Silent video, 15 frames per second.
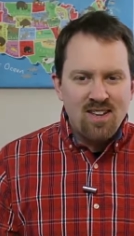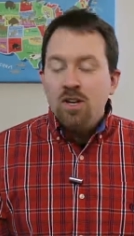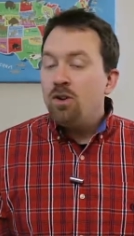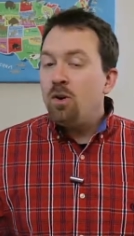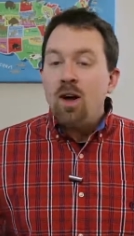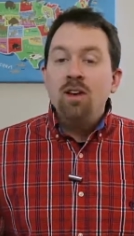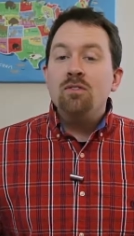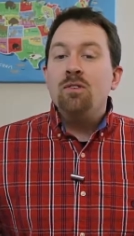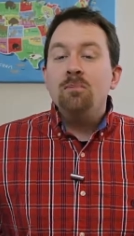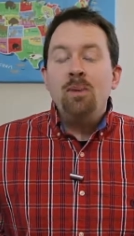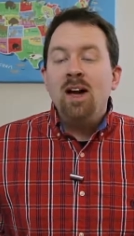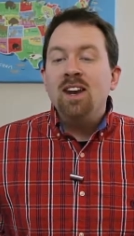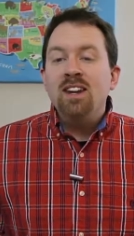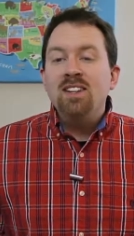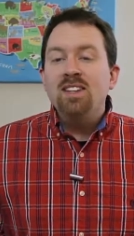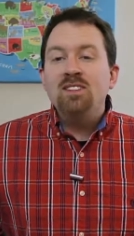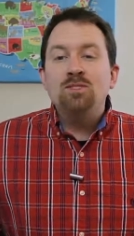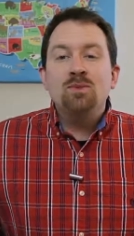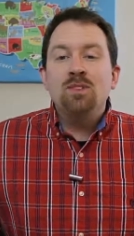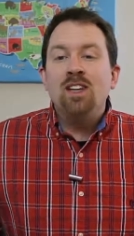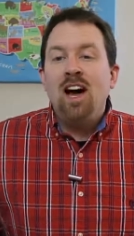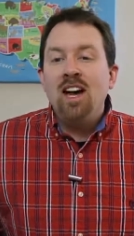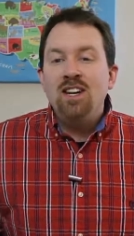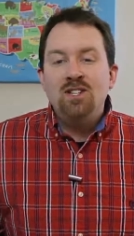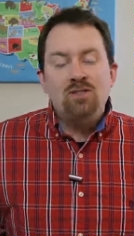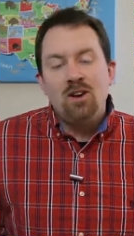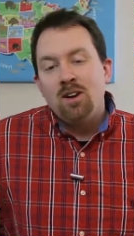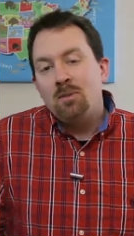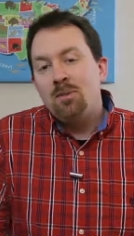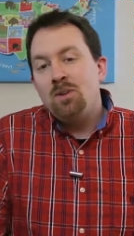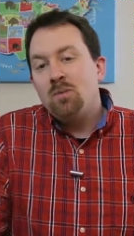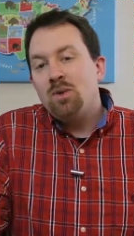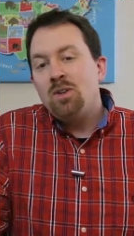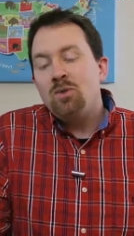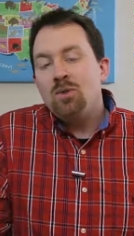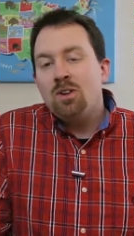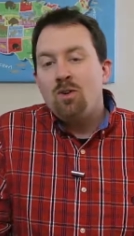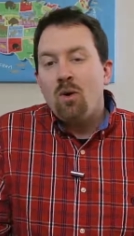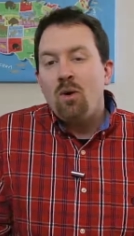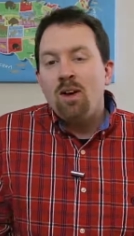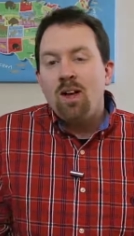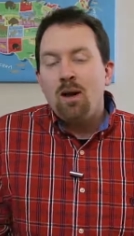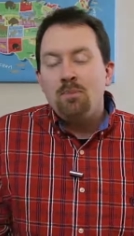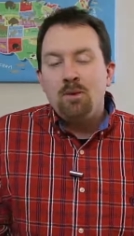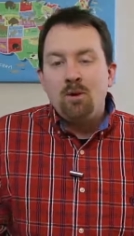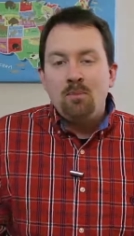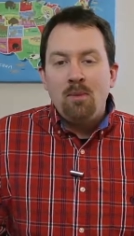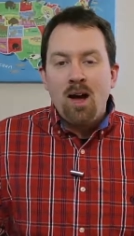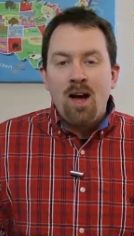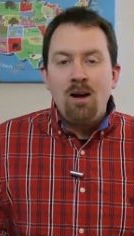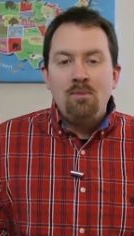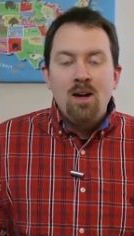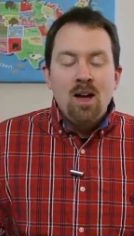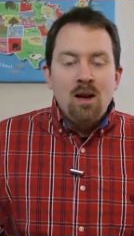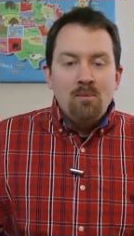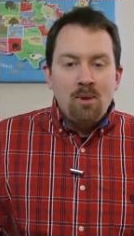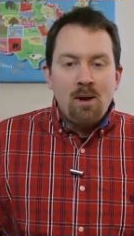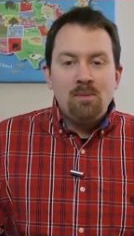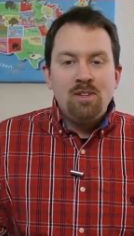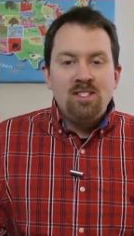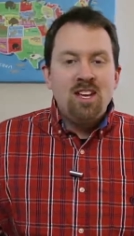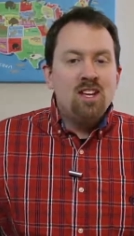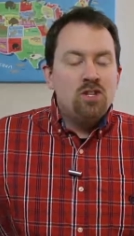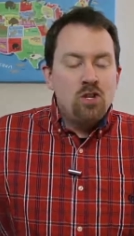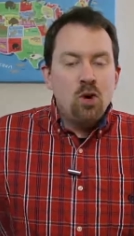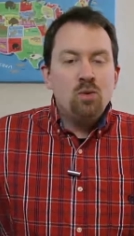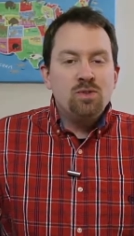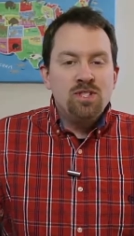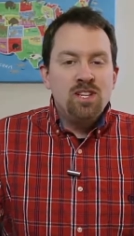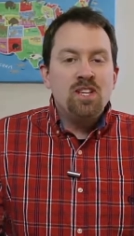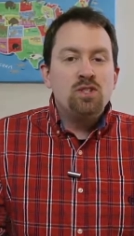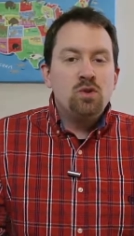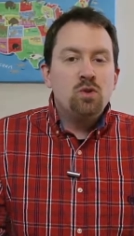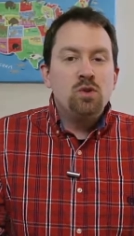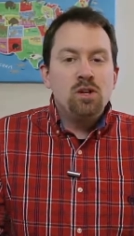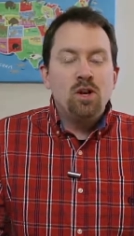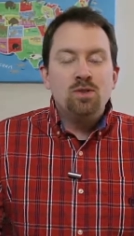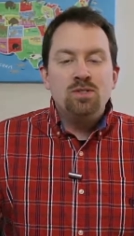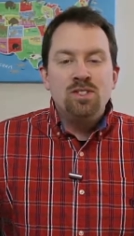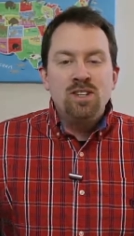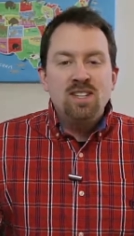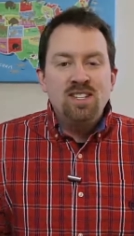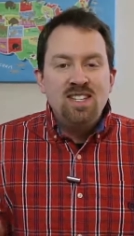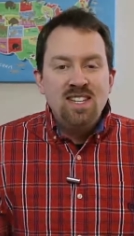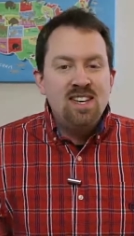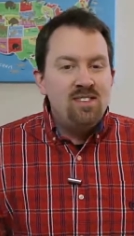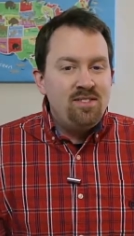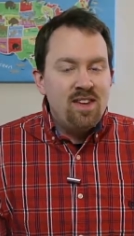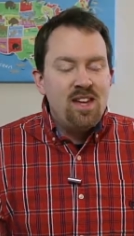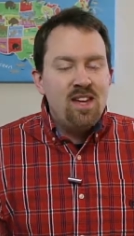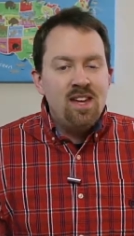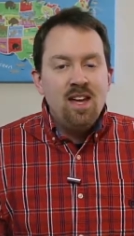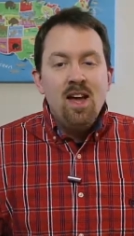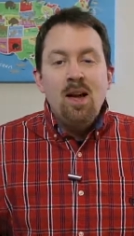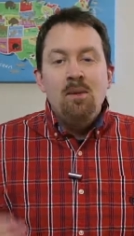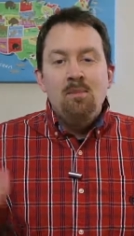You know, everybody deals with eye strain. When, when you were growing up, your mom probably said, don't sit too close to the TV